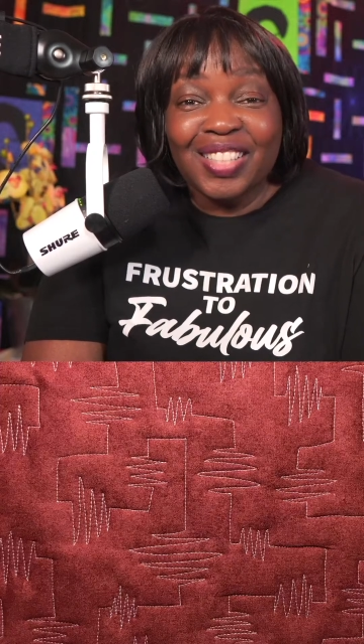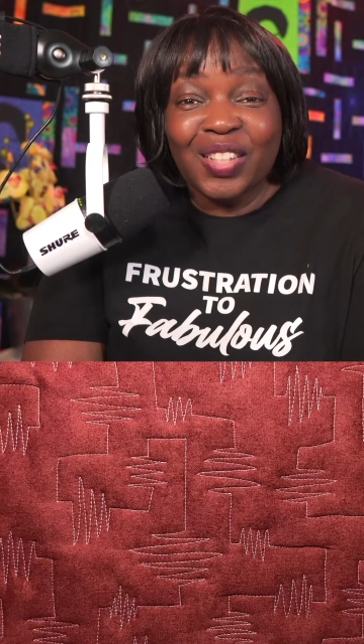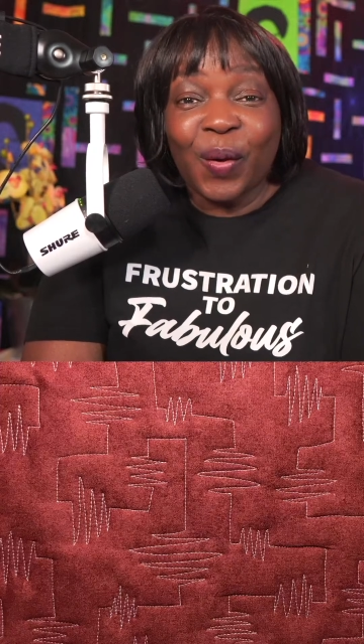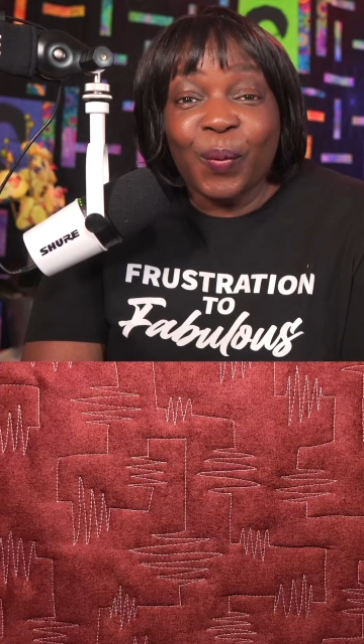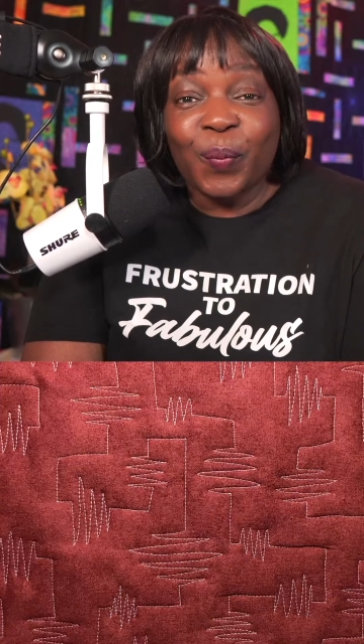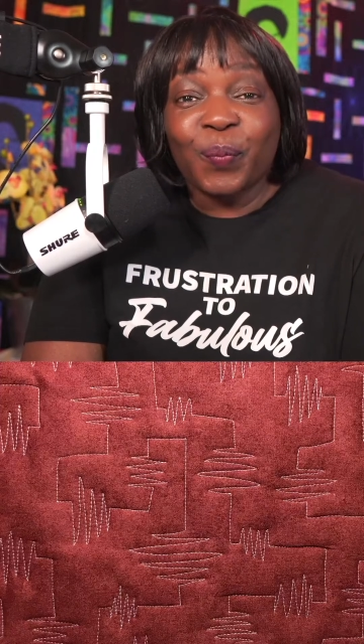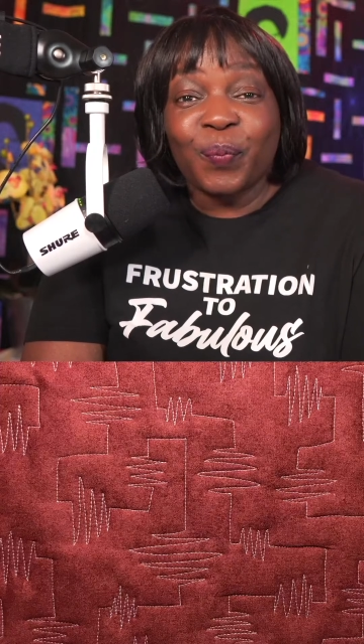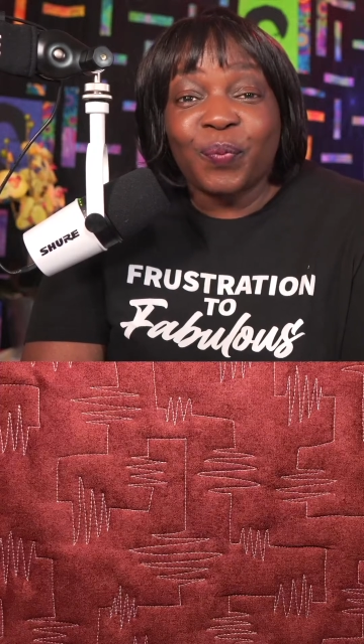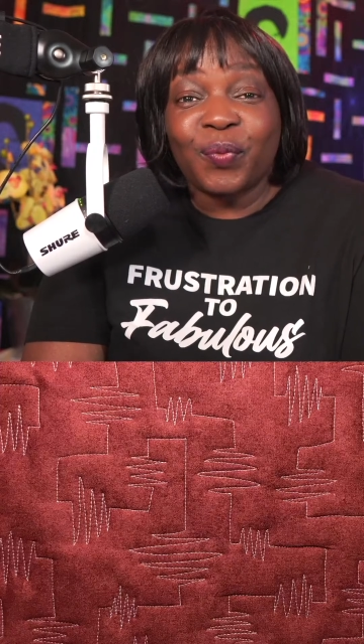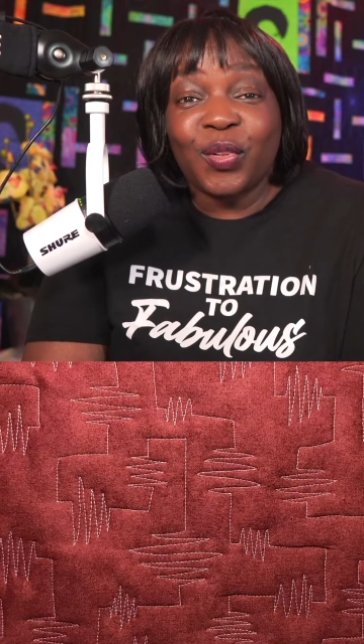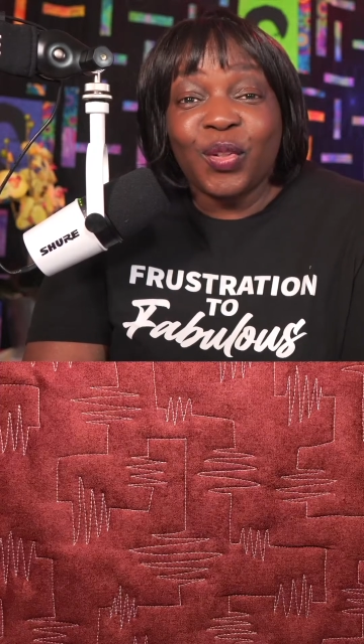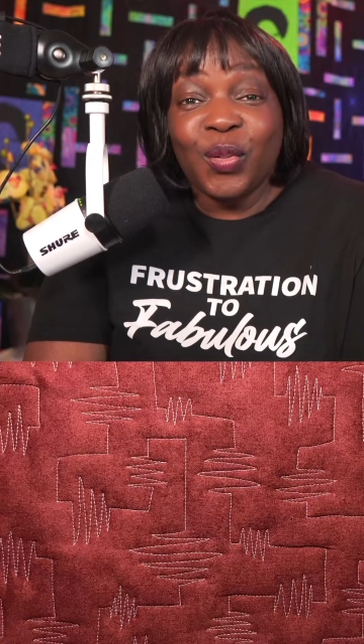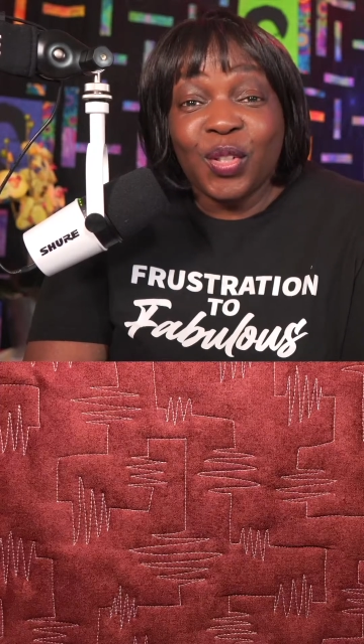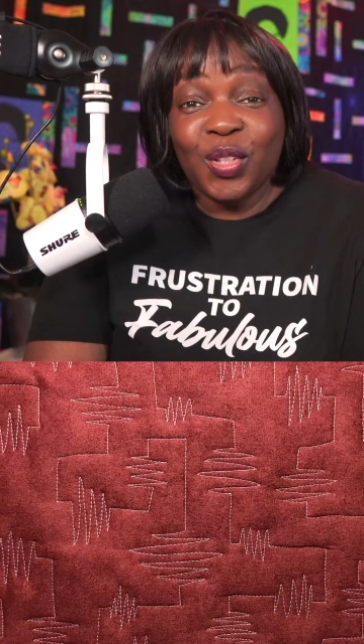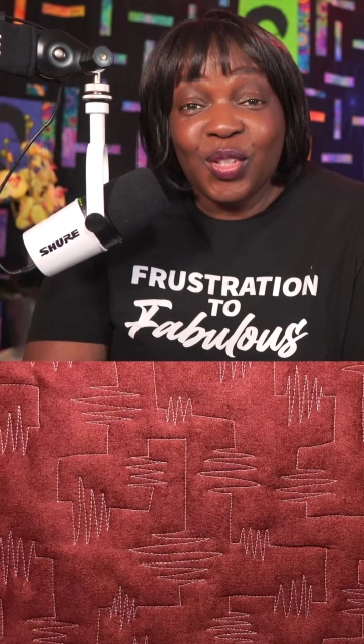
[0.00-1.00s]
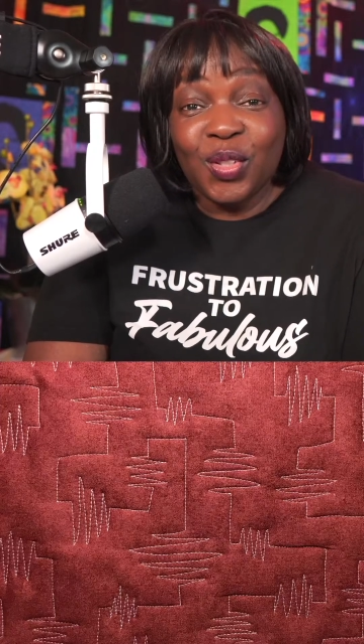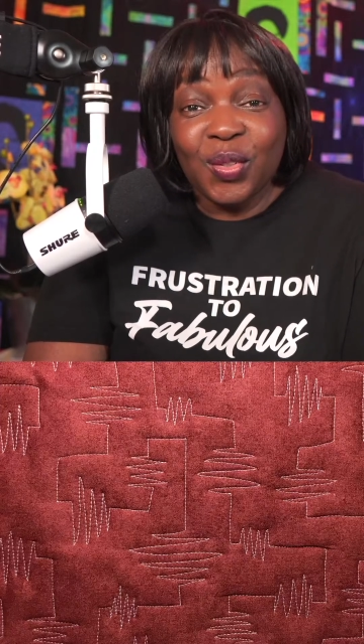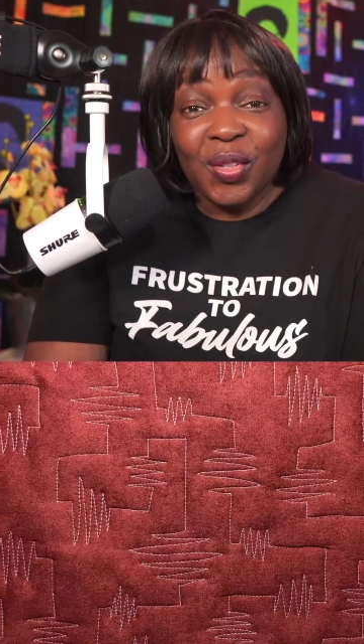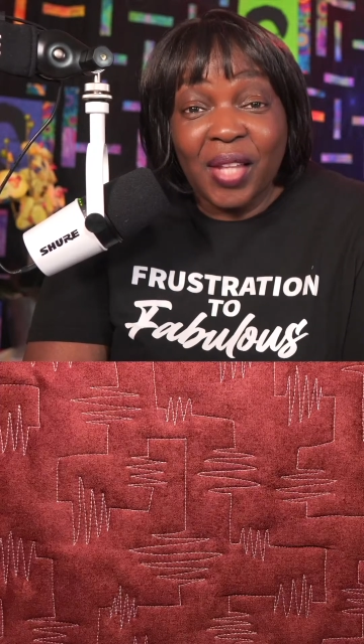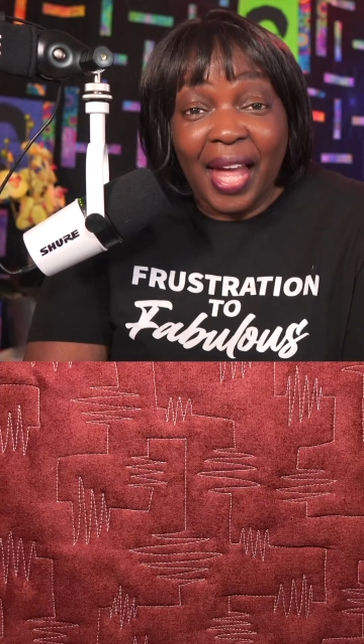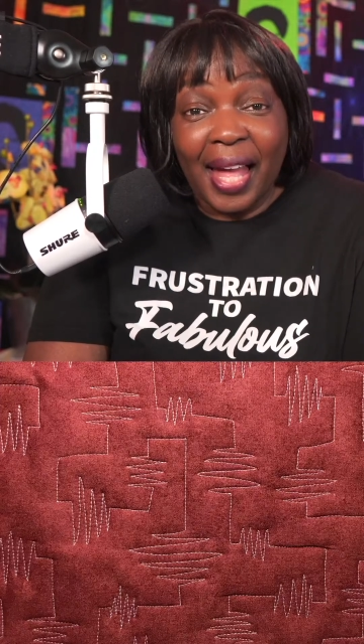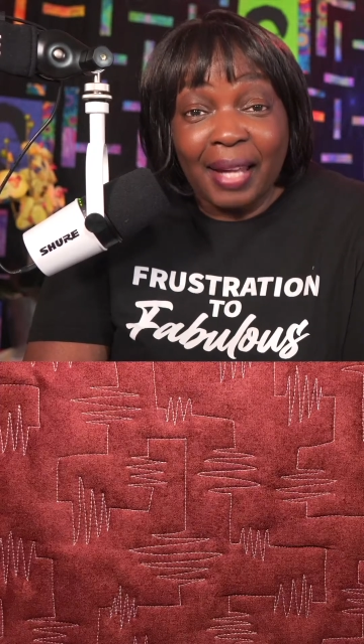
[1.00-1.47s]
So you can
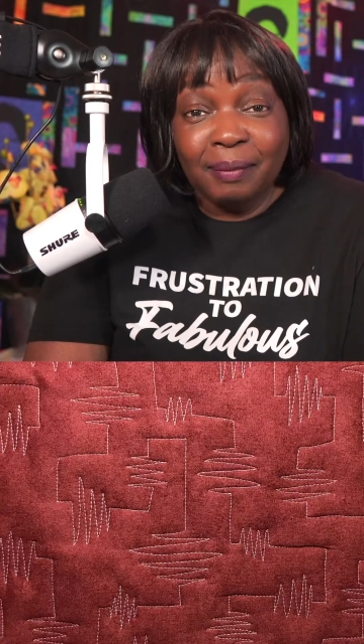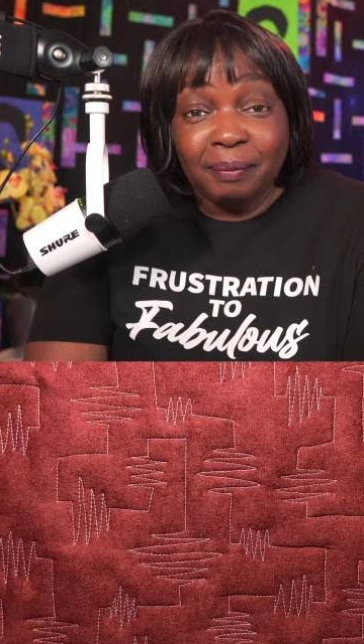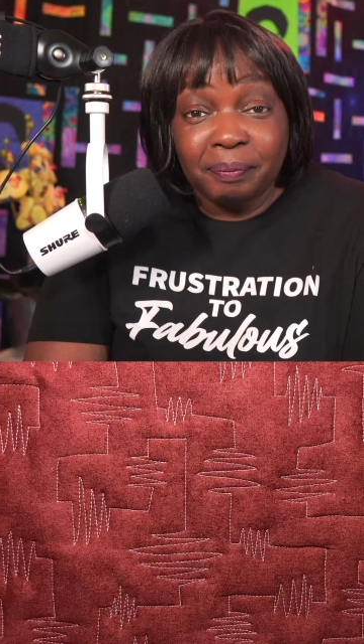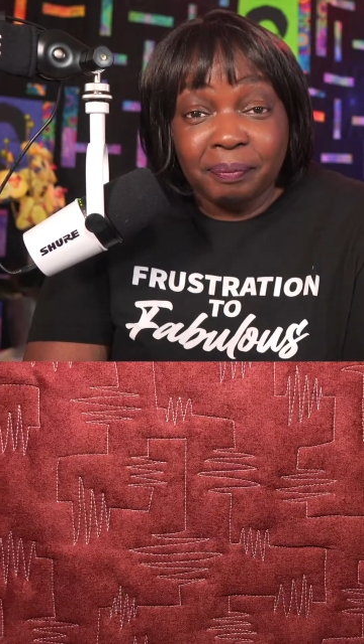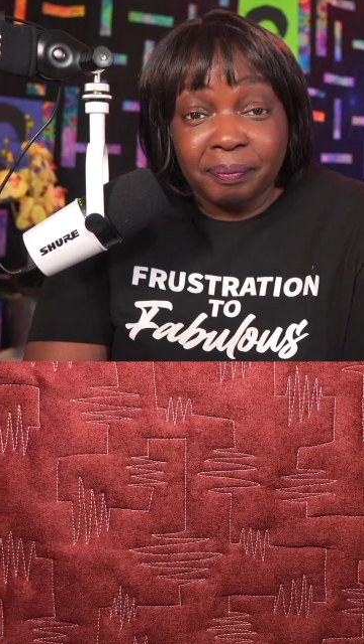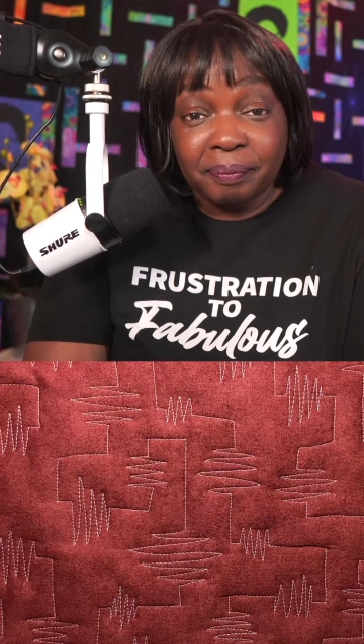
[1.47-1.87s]
do that.